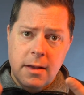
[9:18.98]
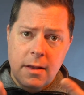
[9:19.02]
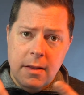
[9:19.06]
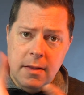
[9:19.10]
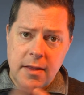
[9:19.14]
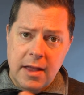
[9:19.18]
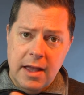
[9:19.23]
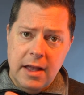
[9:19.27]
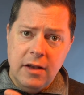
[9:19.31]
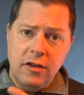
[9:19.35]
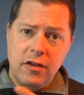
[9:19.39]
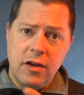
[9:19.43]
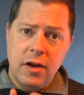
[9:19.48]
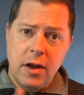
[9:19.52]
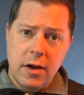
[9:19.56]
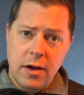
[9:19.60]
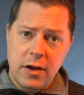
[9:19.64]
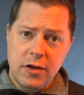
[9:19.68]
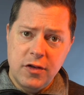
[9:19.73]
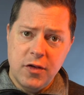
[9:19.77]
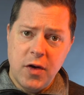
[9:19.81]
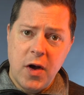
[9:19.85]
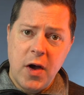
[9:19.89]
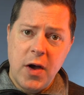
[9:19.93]
The
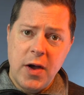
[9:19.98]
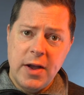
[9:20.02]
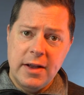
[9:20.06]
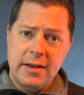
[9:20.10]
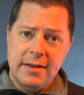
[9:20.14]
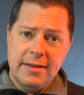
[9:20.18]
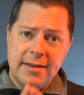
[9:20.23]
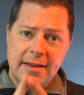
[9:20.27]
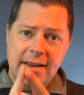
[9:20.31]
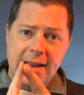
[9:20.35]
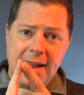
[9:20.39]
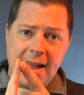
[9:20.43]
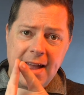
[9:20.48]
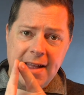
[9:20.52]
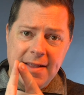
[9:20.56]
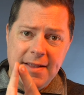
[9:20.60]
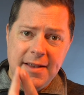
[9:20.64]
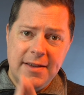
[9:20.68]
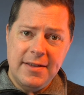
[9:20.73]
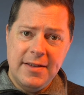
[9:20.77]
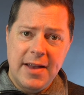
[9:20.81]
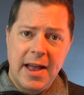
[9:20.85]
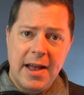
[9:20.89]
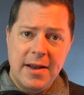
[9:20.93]
engineering drawings and
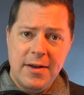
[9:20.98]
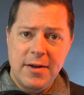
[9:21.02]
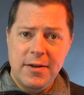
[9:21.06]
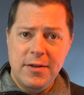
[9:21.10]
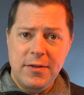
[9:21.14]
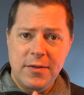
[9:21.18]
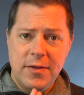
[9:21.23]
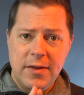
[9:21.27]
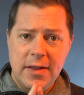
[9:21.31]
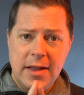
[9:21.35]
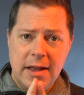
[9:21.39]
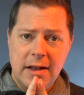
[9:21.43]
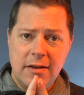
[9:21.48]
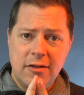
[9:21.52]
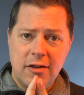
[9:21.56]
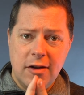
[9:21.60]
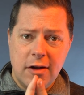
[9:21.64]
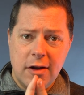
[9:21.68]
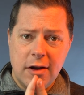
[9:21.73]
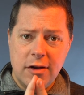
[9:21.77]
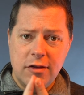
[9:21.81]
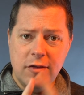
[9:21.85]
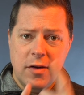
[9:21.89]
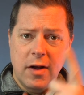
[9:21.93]
the standards for the
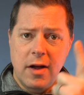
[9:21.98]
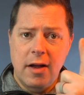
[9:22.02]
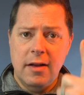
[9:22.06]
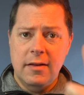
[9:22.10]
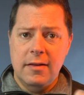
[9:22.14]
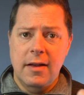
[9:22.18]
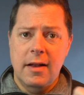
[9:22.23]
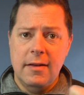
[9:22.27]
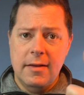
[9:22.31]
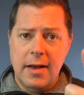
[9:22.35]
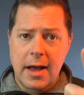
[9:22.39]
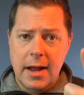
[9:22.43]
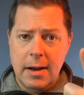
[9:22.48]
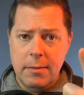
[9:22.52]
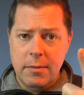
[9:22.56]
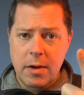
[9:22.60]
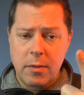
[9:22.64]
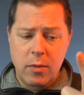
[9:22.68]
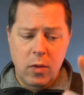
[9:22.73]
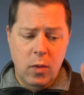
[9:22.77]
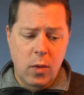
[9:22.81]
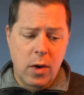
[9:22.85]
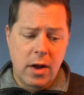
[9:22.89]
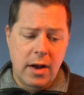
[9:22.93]
engineering drawings. That's item
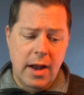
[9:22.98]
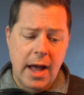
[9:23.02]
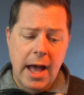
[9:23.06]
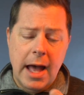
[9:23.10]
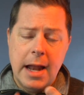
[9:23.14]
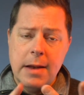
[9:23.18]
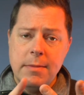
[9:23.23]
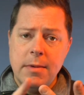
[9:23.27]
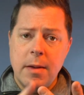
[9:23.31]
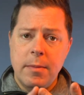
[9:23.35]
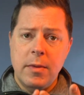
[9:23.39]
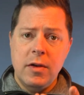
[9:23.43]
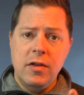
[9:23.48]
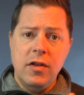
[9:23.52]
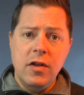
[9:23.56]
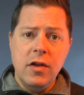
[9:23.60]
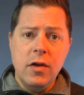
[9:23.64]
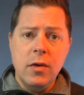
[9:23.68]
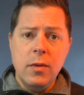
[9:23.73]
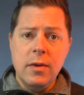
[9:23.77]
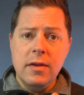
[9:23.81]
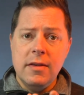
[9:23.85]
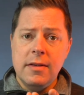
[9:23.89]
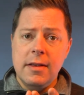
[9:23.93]
number 1. Item number
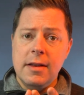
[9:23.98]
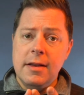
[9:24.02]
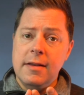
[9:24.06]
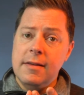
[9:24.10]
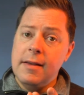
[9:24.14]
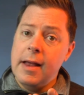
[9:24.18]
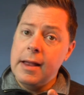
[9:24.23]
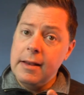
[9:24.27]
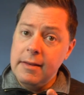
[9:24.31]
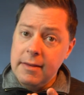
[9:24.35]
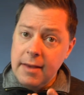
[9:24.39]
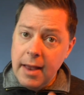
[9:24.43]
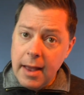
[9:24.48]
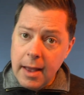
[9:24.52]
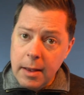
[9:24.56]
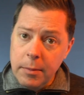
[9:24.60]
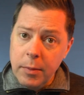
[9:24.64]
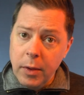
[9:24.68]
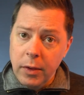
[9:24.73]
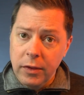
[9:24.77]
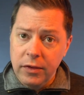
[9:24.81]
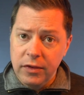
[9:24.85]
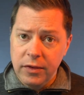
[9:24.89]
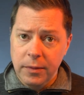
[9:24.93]
2 is the design
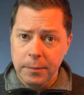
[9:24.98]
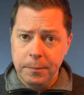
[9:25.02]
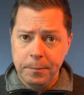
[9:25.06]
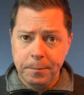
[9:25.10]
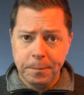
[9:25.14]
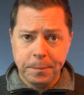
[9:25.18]
tables.